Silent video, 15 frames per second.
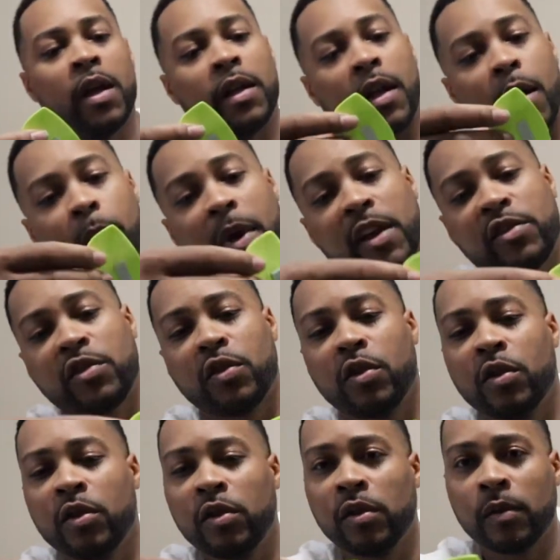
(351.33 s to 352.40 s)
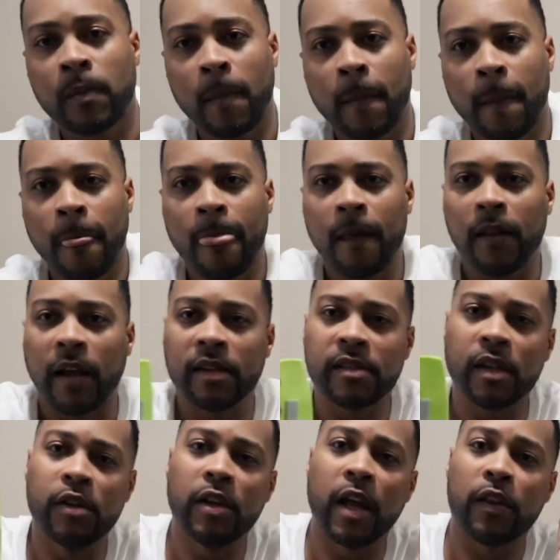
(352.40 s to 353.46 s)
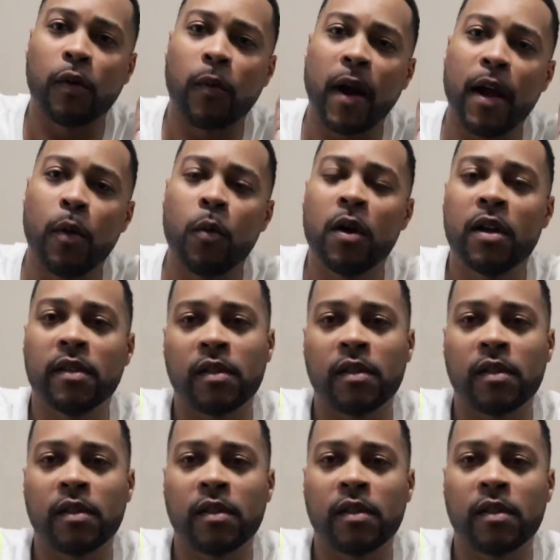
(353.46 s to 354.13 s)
Now make sure, like I said, you got the right one.